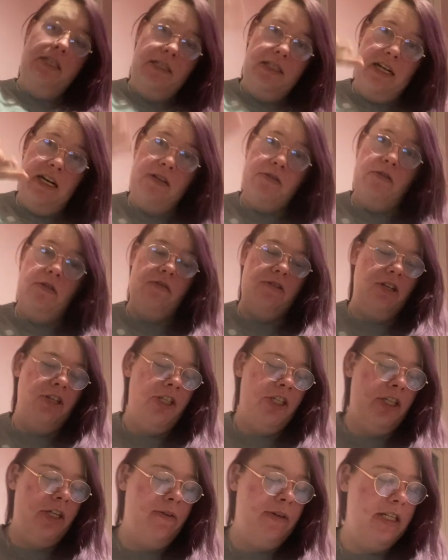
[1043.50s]
that's what I was going
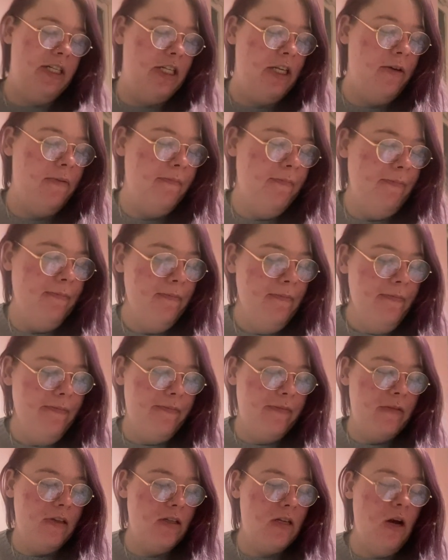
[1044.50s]
to go into.
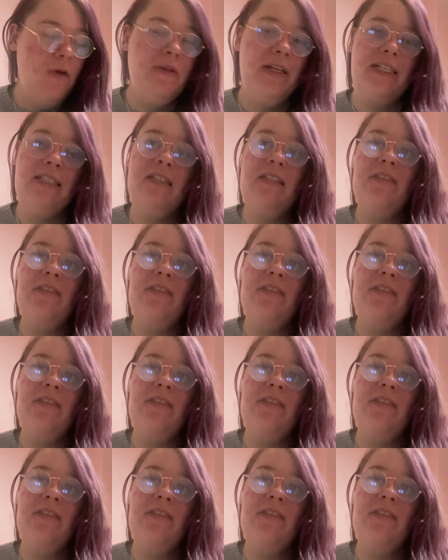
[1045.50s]
So this